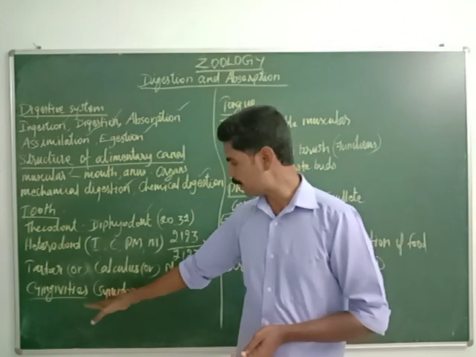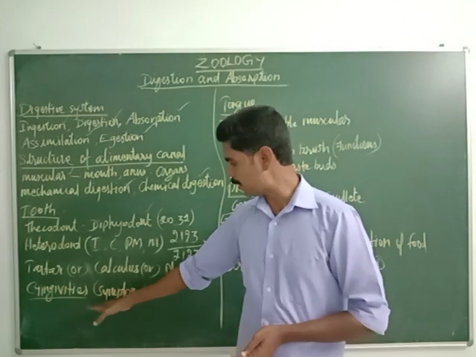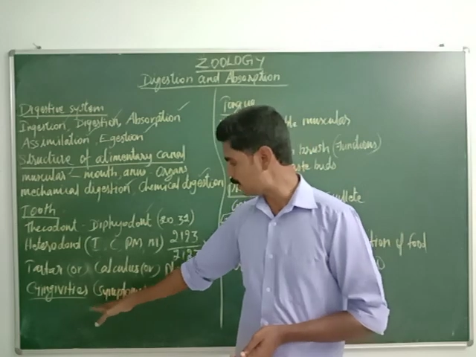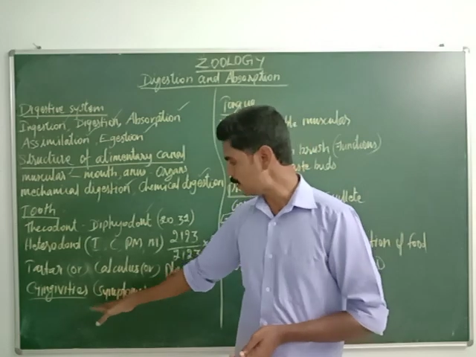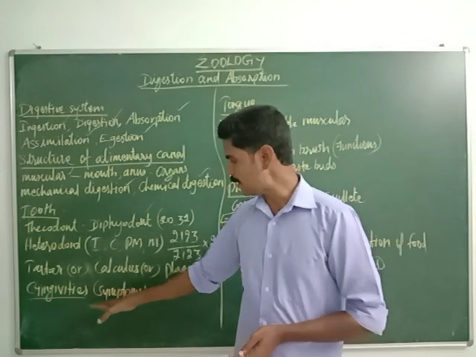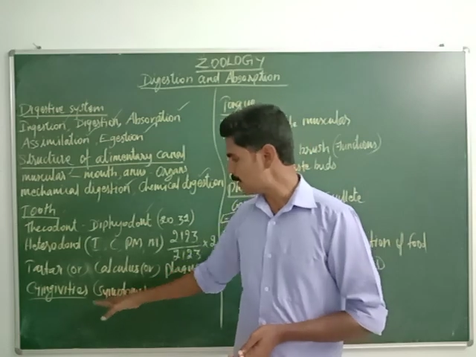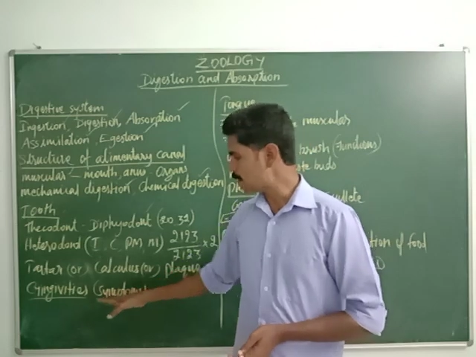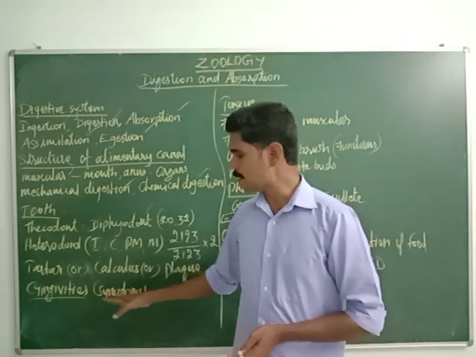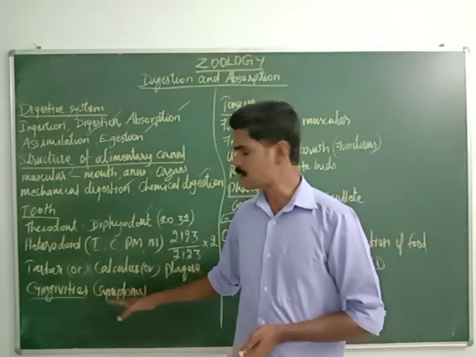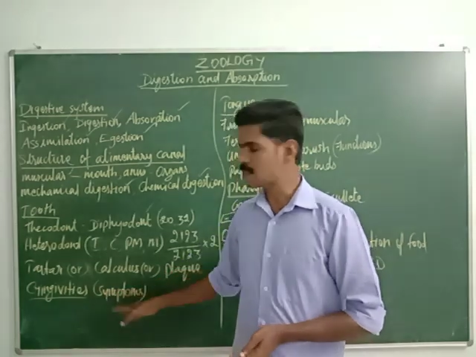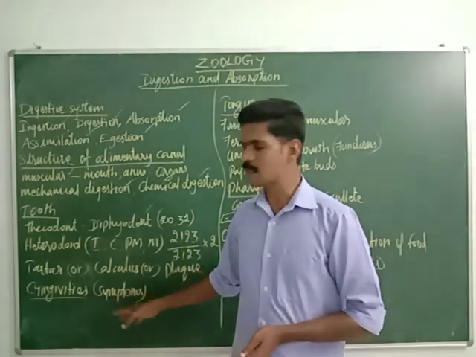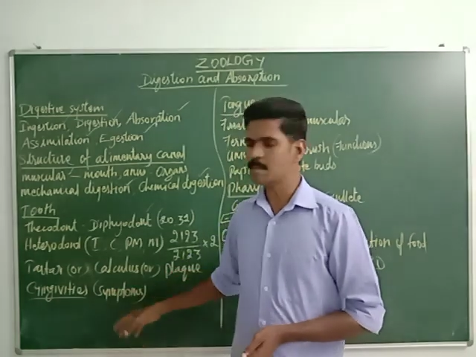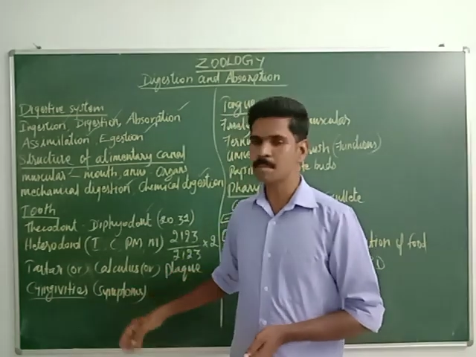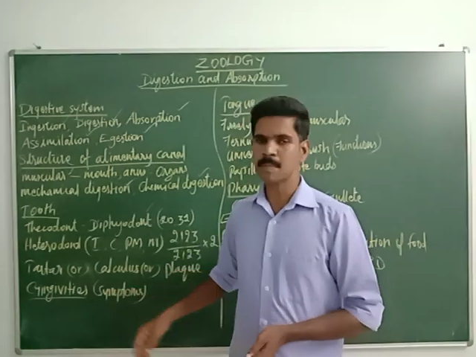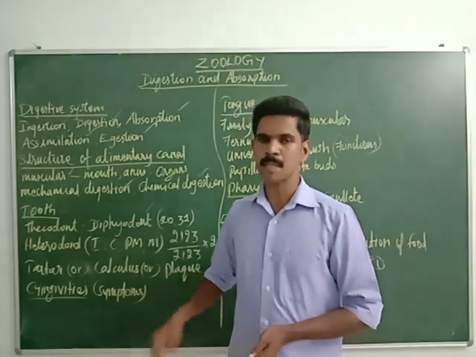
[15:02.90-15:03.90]
Then the
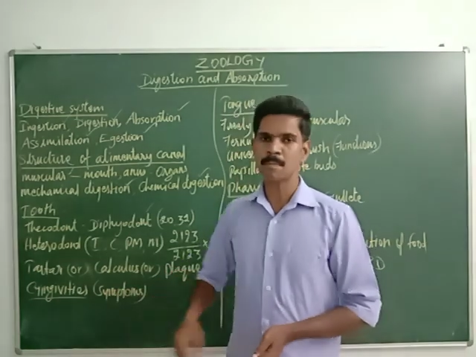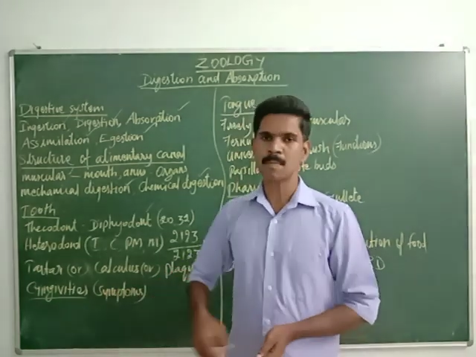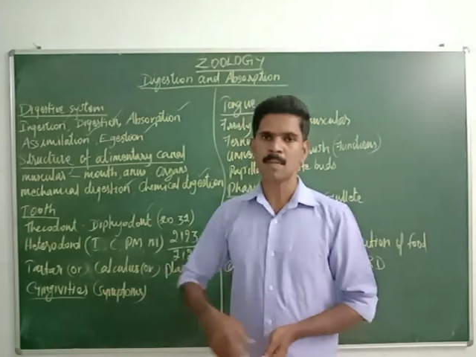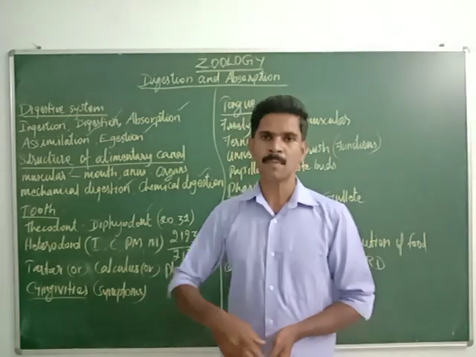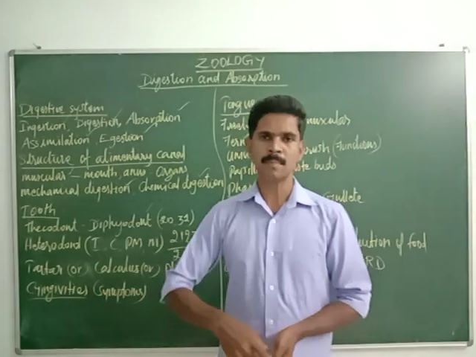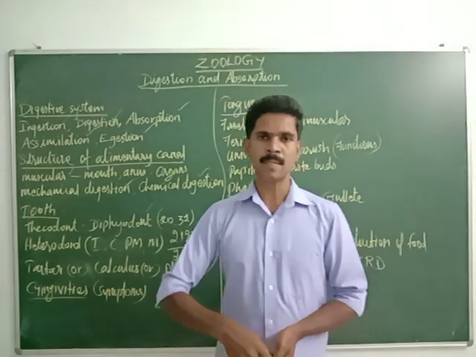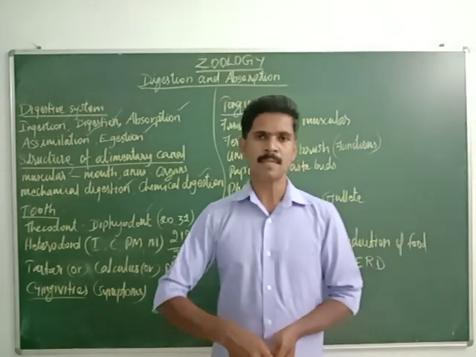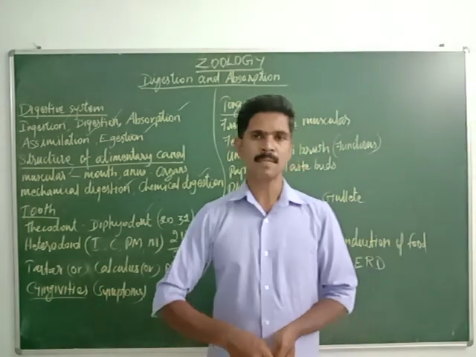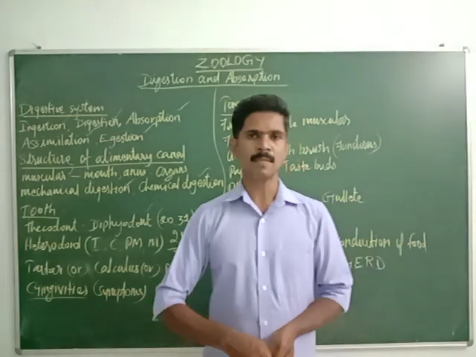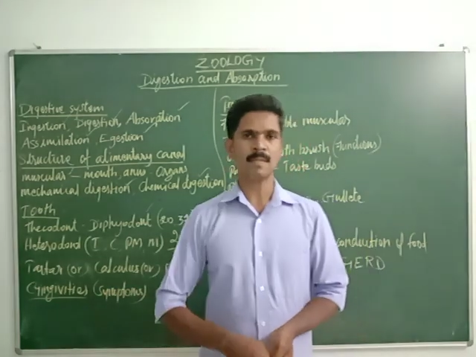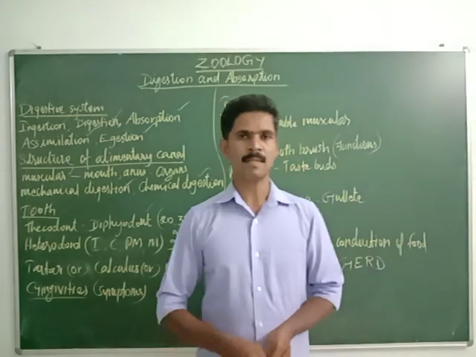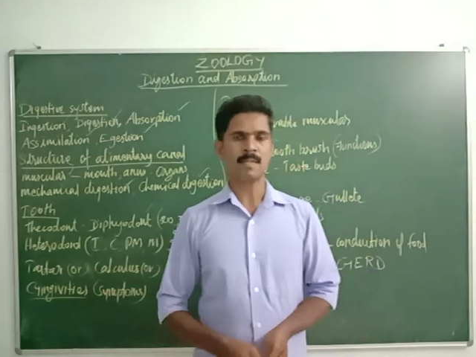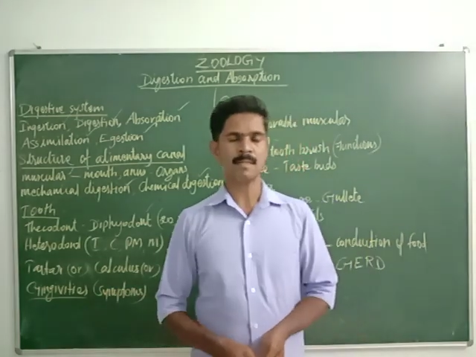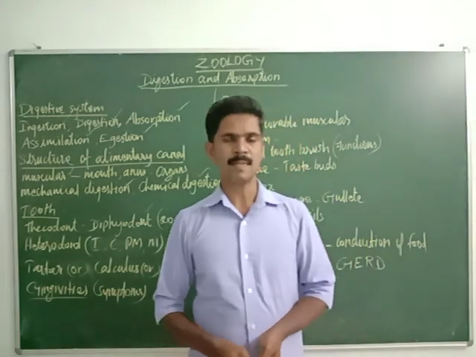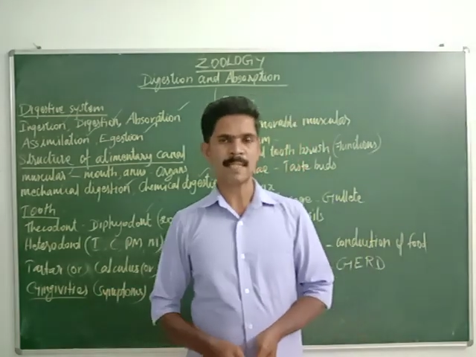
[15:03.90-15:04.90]
symptom of this
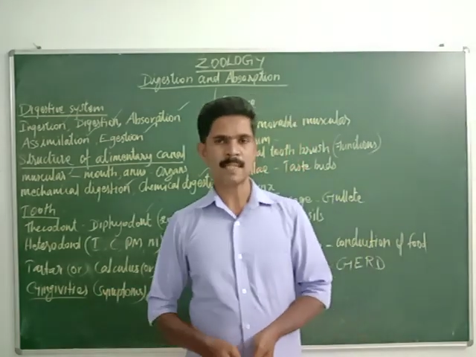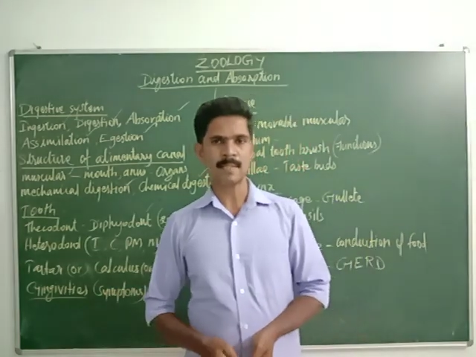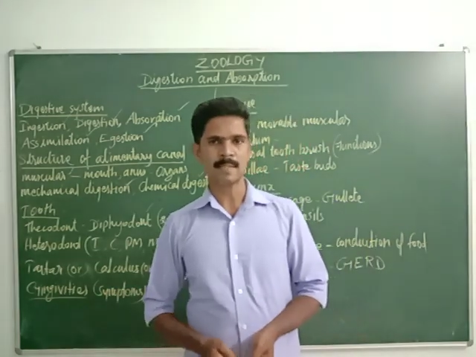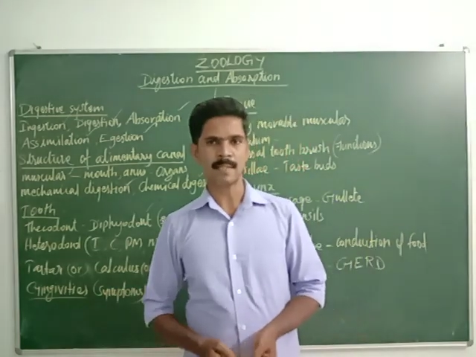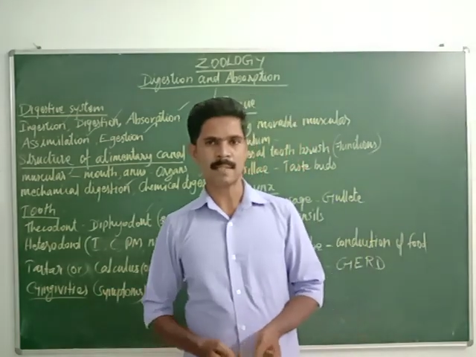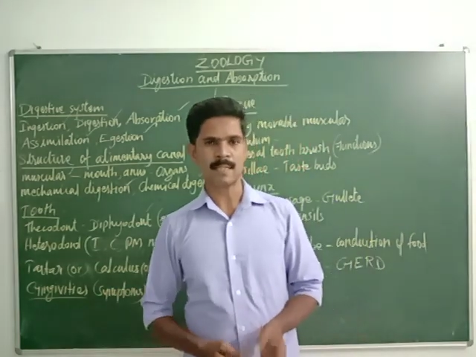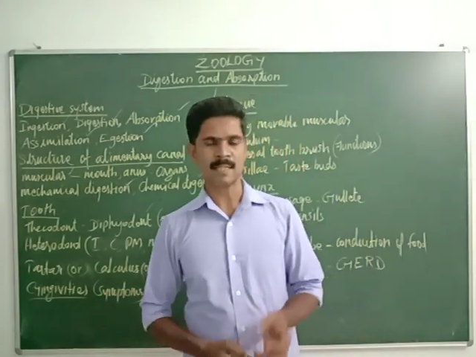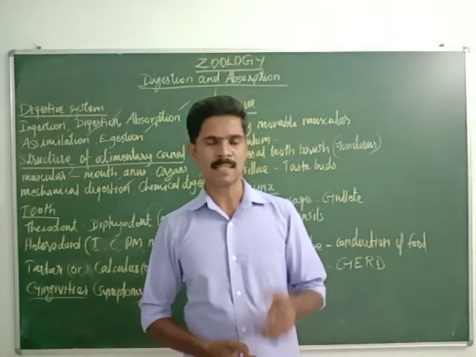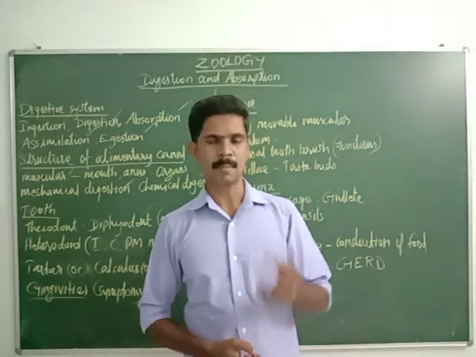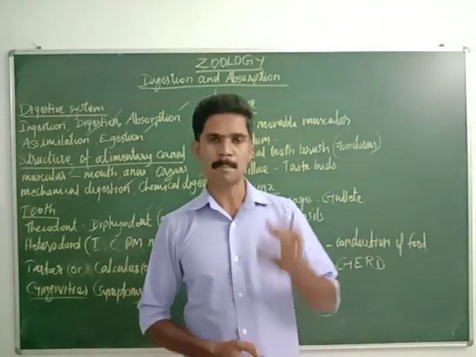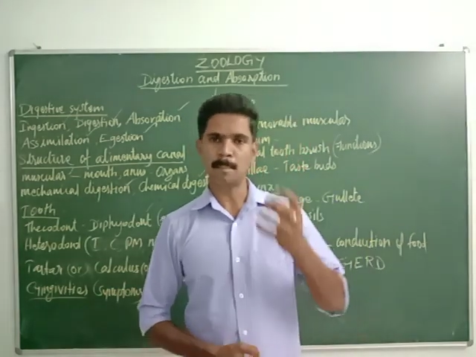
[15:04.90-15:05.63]
gingivitis is